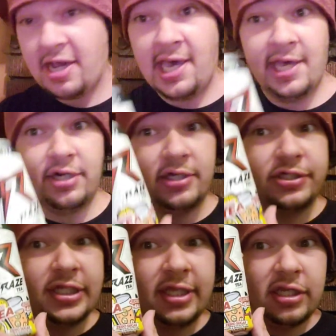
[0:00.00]
head on
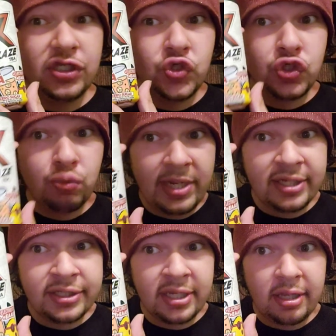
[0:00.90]
to the
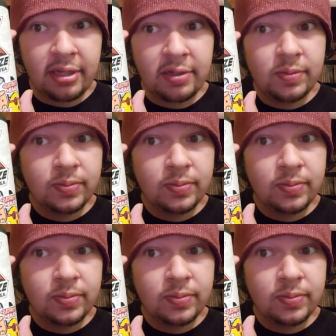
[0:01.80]
sweet tea.